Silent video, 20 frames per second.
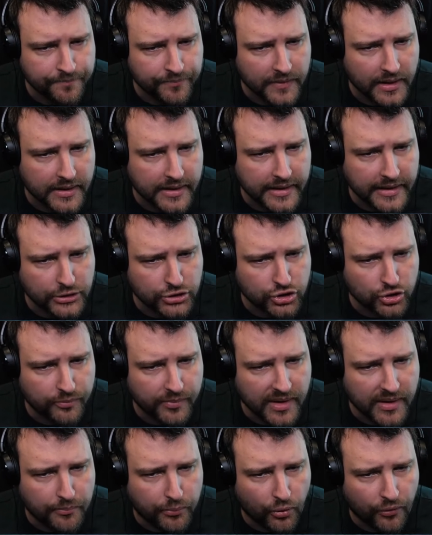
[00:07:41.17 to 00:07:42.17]
needs to
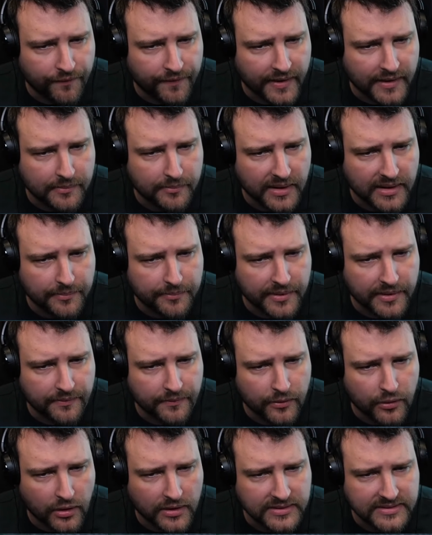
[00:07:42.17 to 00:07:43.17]
be buffed, but
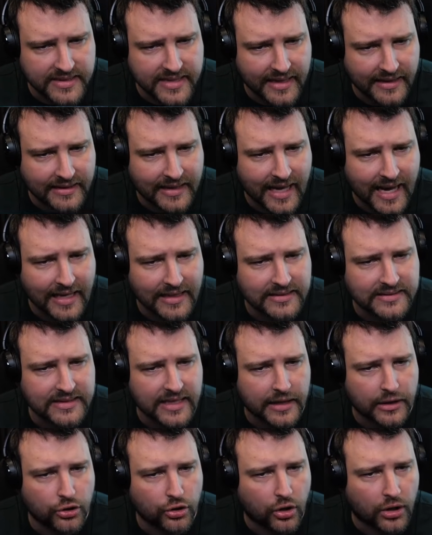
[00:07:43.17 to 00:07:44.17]
because the tanks
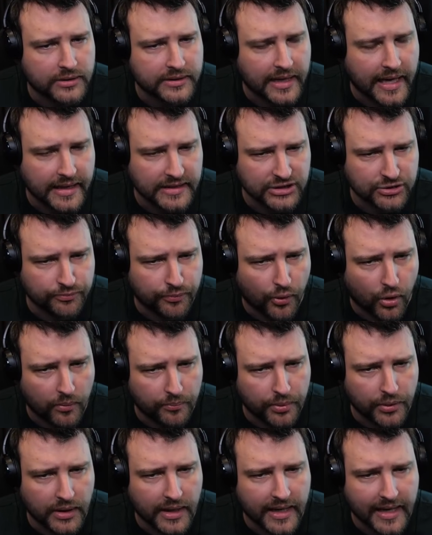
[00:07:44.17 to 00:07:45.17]
are not as
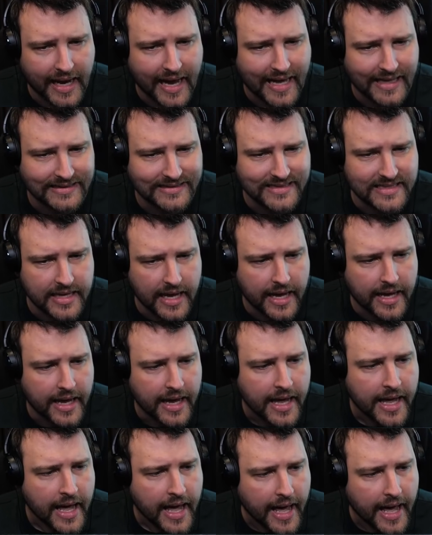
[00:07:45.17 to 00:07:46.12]
popular as they